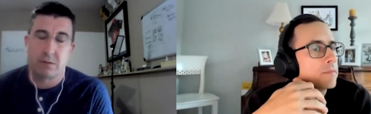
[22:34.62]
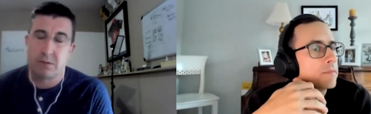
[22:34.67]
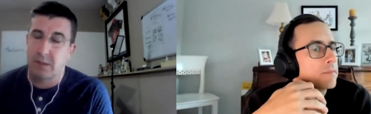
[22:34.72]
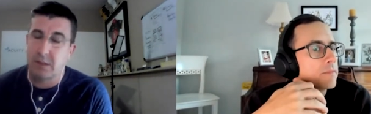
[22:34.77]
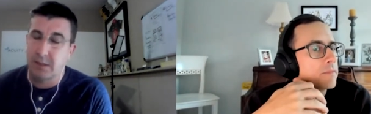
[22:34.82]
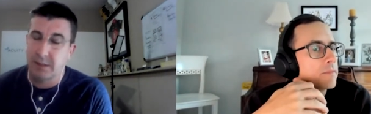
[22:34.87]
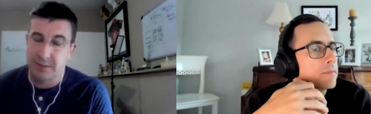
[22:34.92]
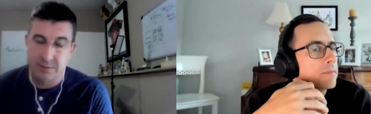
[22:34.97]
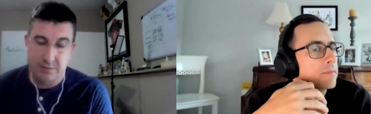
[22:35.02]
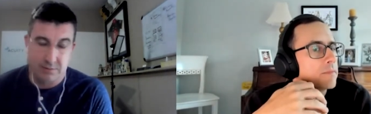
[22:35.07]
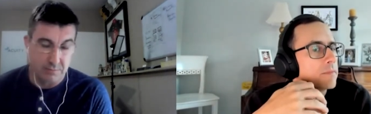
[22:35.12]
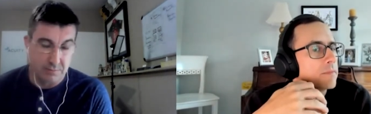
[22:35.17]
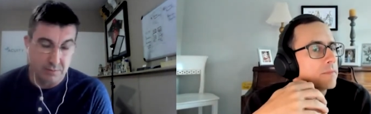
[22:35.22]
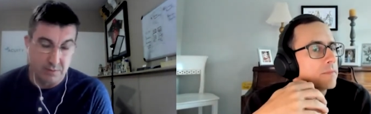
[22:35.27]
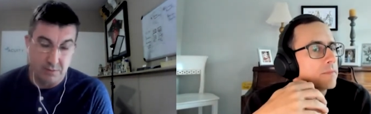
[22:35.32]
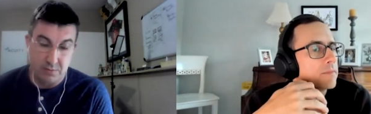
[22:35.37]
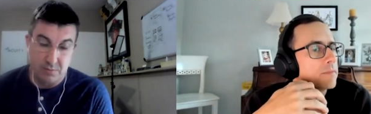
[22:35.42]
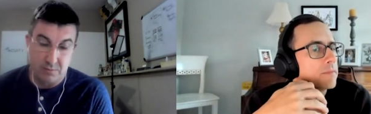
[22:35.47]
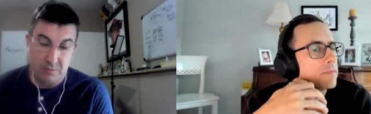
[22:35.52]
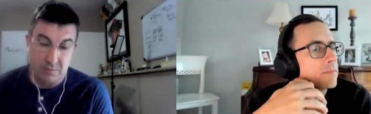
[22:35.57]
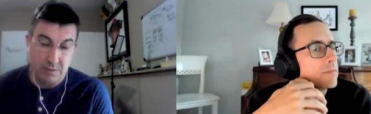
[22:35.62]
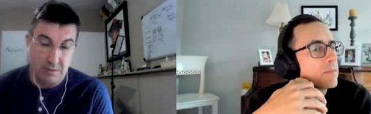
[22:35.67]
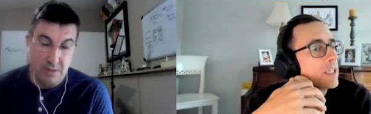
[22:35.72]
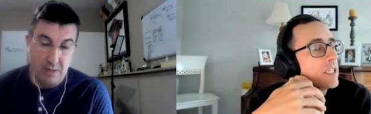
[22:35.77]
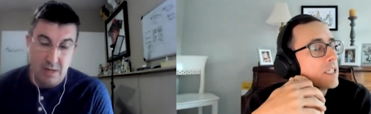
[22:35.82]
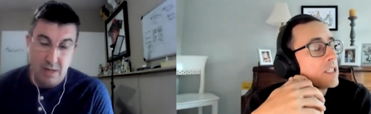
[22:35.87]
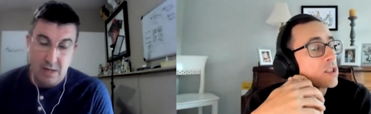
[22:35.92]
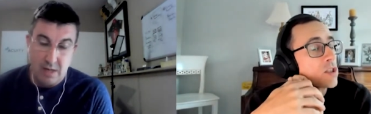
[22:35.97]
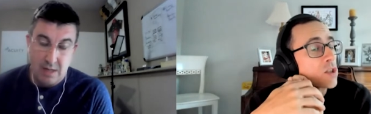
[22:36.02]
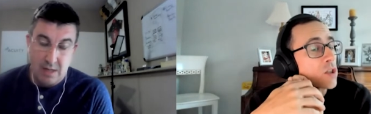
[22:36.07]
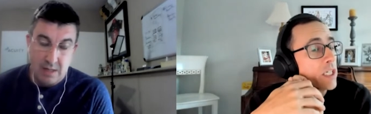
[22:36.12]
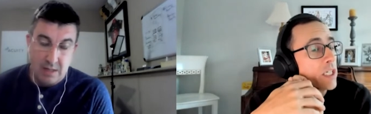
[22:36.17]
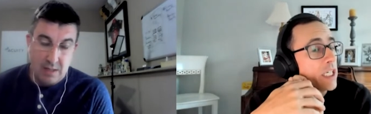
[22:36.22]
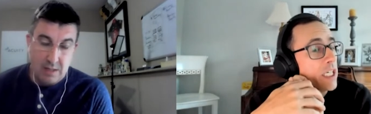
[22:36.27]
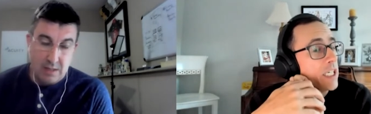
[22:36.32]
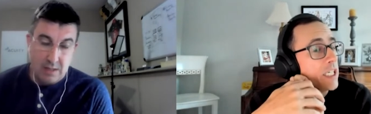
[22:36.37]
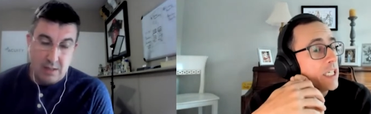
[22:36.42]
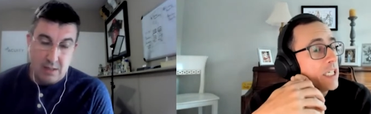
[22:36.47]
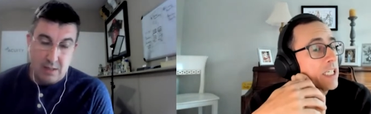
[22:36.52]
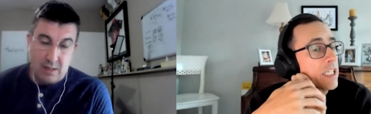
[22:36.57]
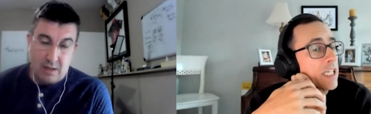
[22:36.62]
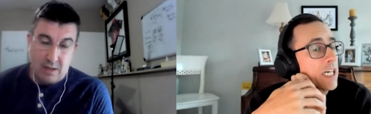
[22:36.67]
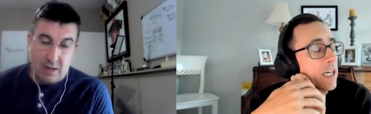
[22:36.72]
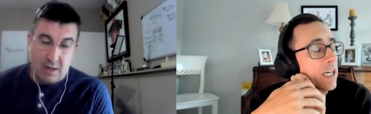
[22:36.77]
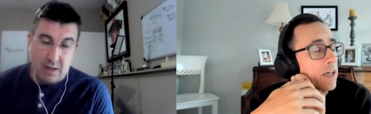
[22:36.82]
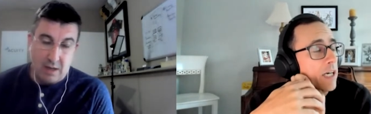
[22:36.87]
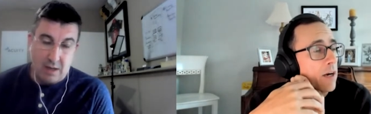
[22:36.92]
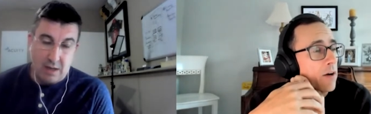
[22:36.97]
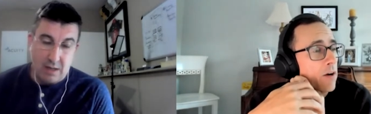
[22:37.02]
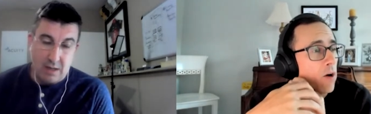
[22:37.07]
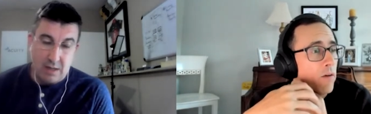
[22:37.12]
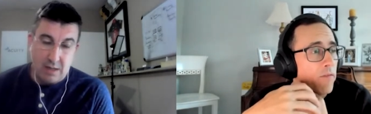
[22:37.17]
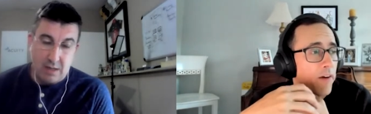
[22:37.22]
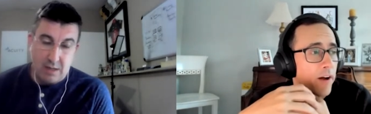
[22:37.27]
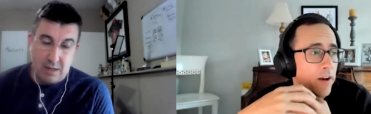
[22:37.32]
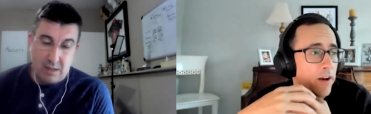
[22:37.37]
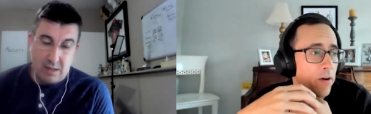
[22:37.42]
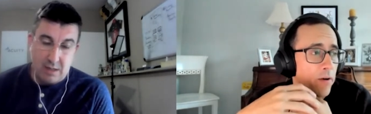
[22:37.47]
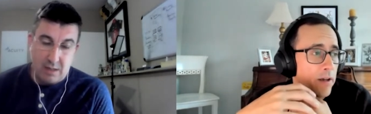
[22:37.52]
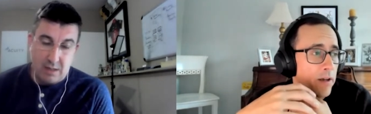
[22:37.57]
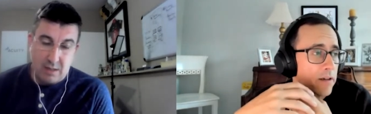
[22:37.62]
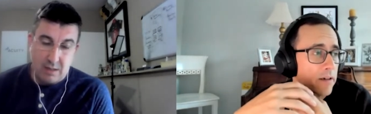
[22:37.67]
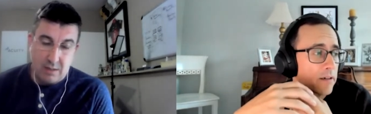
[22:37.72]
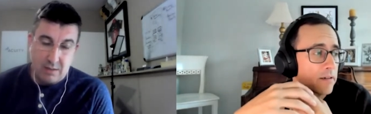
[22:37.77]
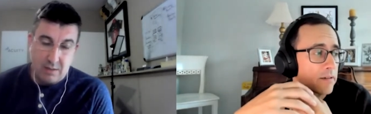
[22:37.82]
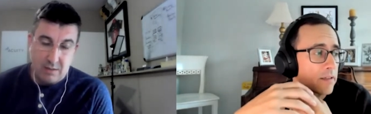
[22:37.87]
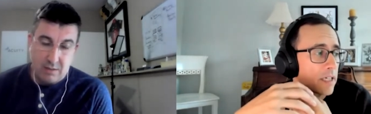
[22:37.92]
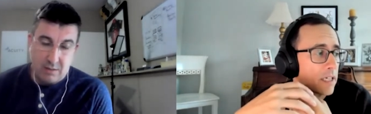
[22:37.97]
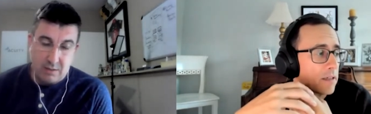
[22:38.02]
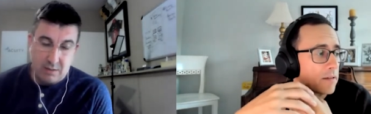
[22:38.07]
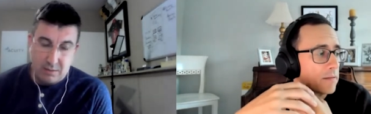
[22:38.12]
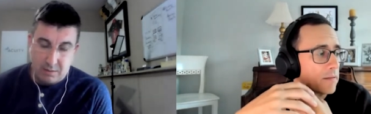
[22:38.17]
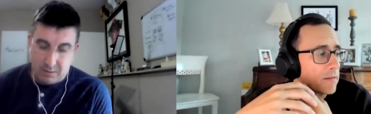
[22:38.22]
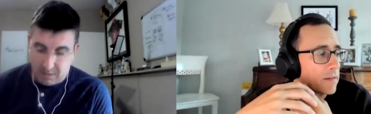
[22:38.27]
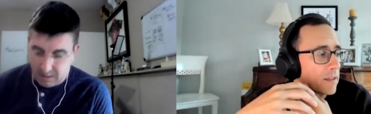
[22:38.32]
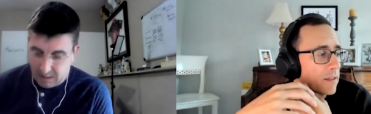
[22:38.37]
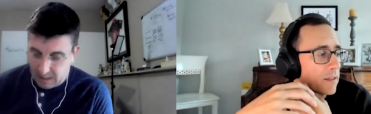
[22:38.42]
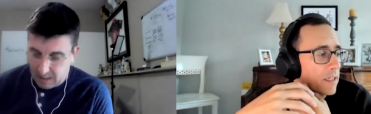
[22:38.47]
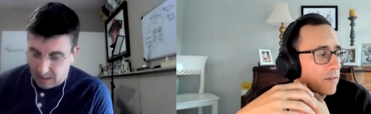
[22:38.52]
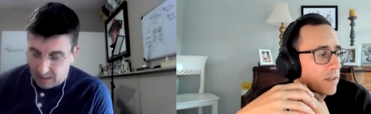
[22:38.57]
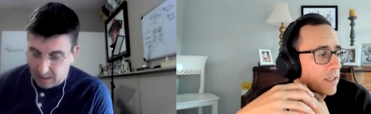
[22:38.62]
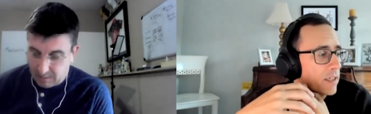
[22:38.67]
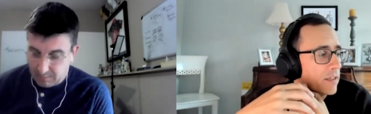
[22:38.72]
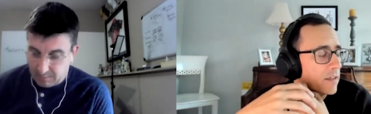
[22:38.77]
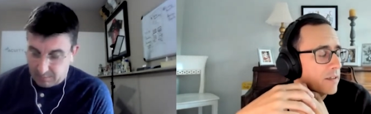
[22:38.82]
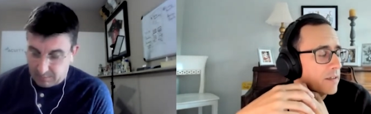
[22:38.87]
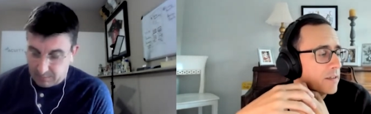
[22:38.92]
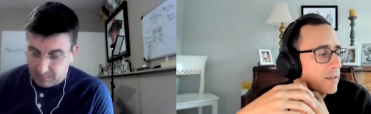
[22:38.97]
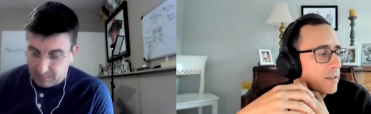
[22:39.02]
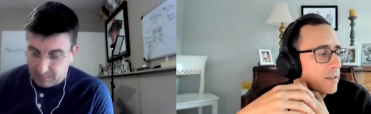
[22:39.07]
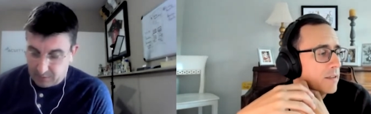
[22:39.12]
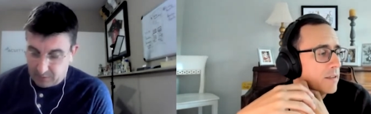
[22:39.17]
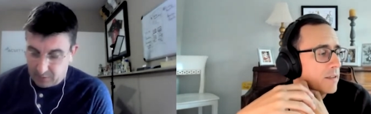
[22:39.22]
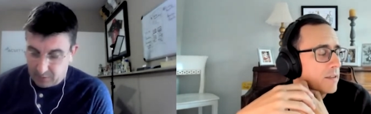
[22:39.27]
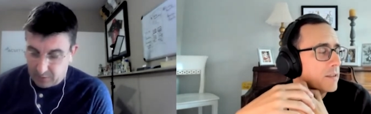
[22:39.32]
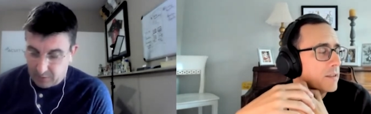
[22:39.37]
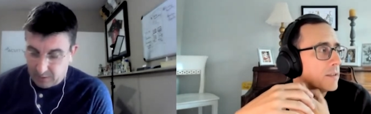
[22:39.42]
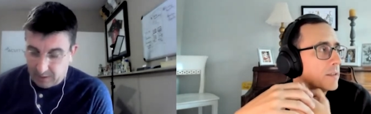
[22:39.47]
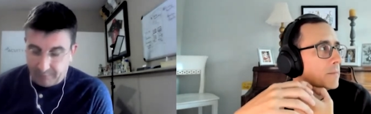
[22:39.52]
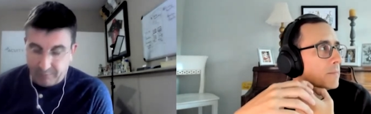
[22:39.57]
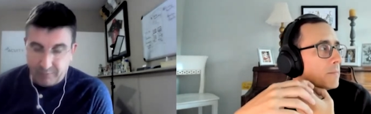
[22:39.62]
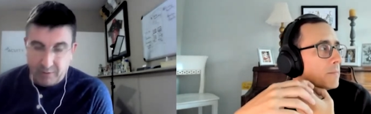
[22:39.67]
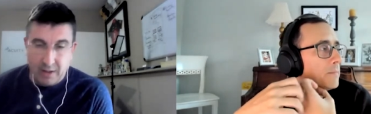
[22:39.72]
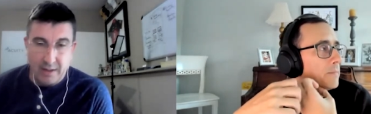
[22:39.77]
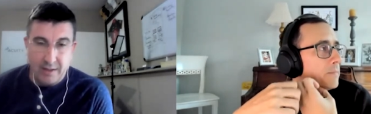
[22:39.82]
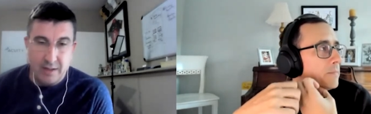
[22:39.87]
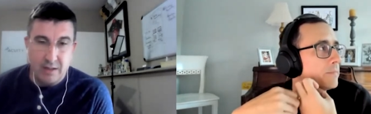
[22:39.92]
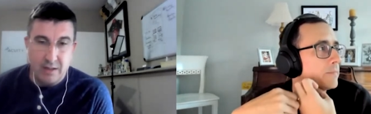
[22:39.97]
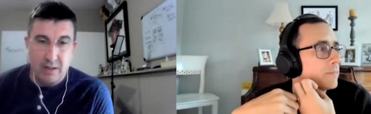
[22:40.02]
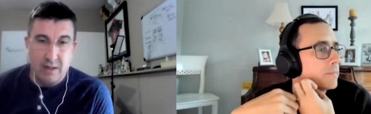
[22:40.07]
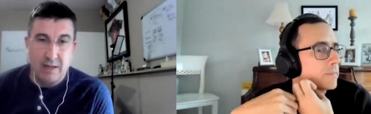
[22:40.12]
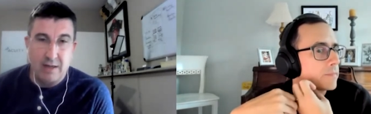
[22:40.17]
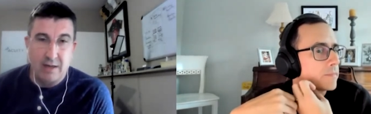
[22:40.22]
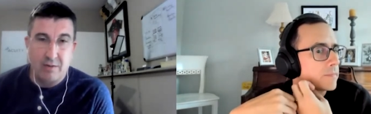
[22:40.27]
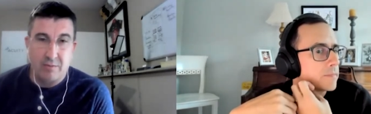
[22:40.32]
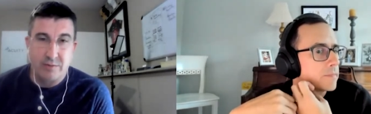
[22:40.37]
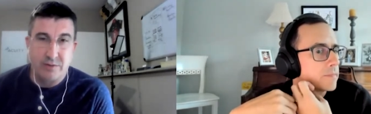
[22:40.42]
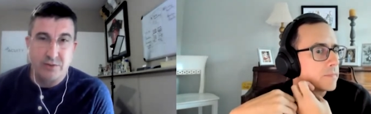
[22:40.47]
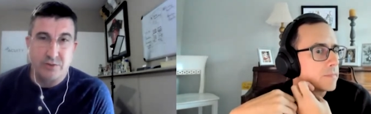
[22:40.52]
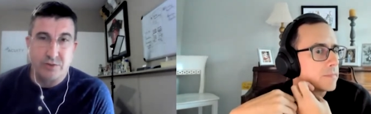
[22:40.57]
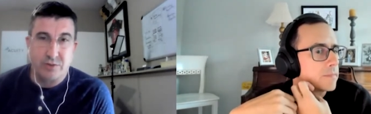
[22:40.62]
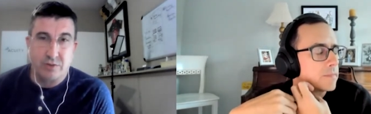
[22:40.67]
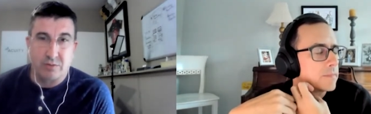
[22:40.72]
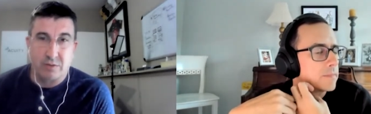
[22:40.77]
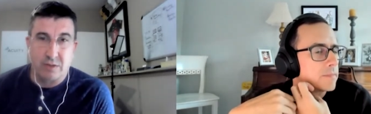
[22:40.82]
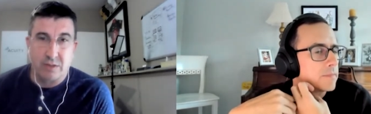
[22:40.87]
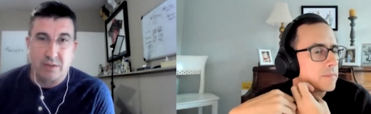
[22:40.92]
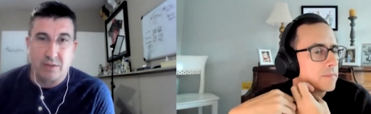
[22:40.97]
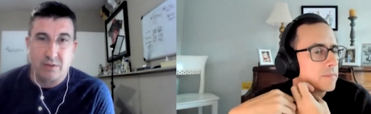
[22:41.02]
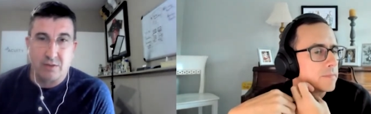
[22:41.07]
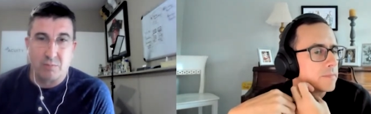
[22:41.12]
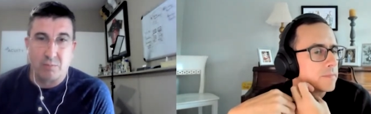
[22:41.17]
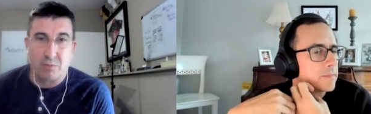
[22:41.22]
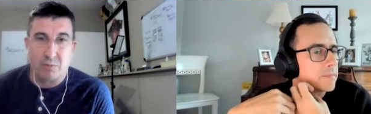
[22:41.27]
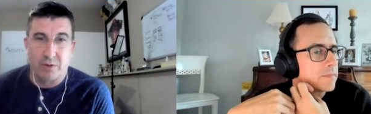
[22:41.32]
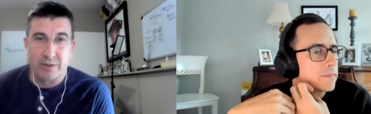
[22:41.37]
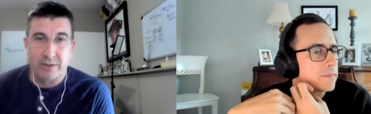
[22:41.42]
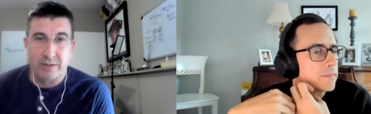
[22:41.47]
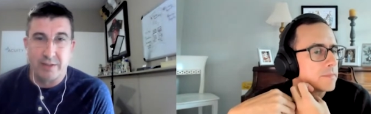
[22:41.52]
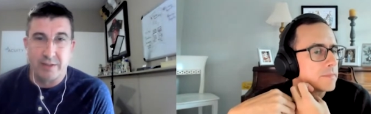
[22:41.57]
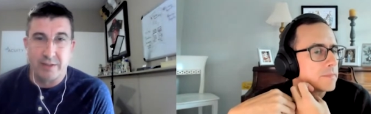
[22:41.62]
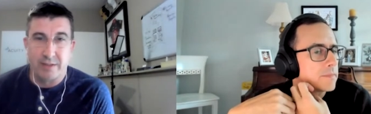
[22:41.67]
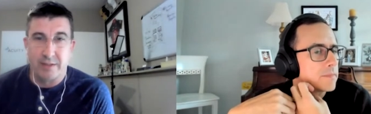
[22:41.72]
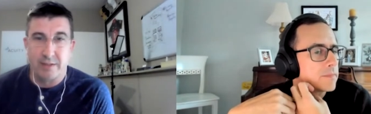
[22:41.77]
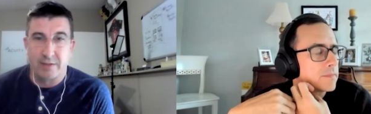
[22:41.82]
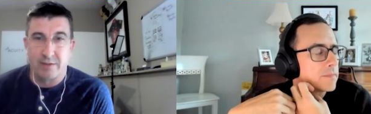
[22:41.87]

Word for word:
Speaker 1: I don't know. It's
Speaker 2: tricky, and I don't. I don't know if I know either. No.
Speaker 1: Mm-hmm. Um, you know, every I I always joke I call marketing eating